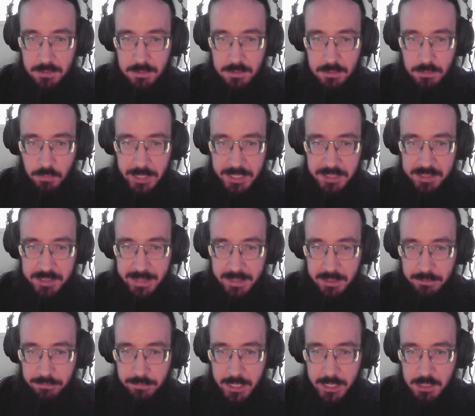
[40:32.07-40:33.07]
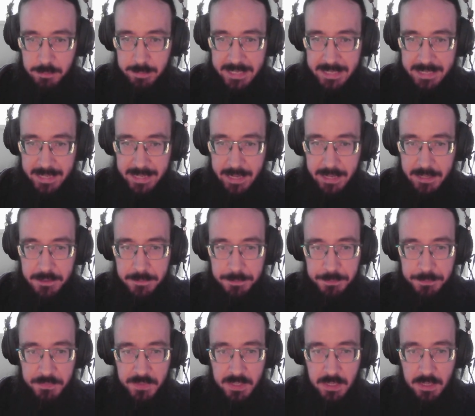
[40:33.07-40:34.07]
wait a second, frostbite again,
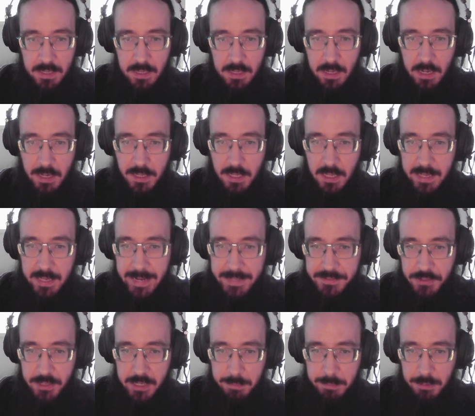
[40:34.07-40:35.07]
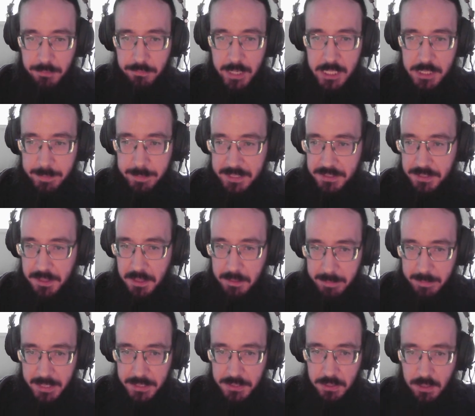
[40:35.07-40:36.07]
and you can cast a couple frostbites at the
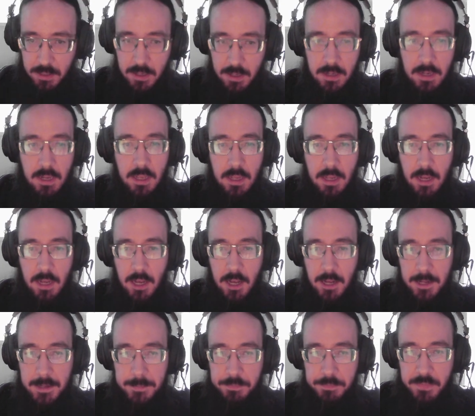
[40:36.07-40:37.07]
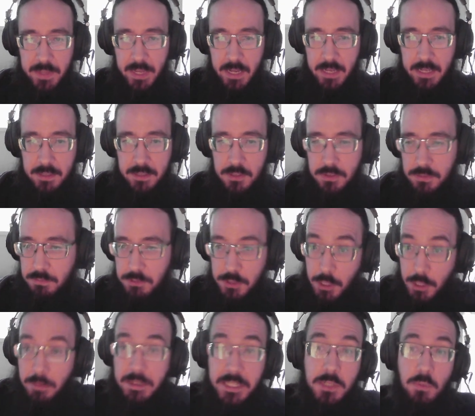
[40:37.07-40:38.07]
Minotaur, and
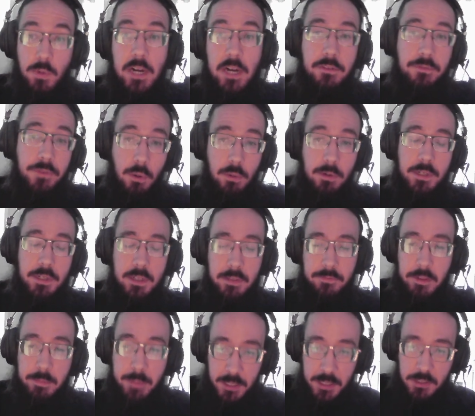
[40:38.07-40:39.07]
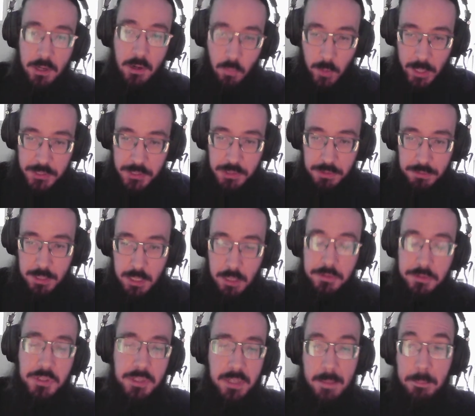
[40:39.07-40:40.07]
you don't need to walk forward. If the Minotaur walks too
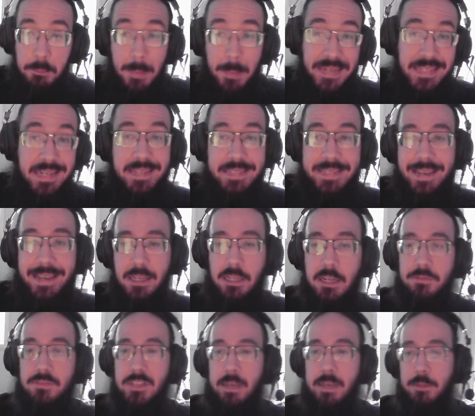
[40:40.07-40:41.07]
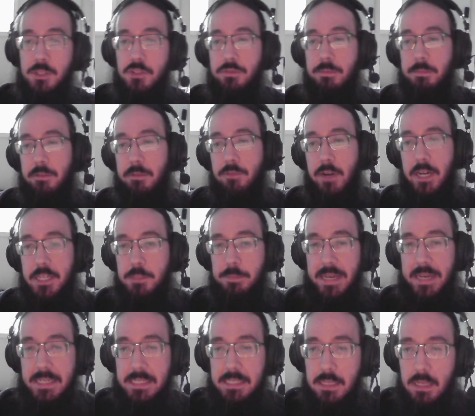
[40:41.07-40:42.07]
close, it might not take enough damage from the
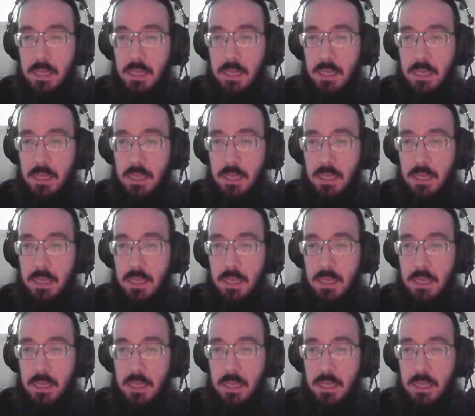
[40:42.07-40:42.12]
frostbite.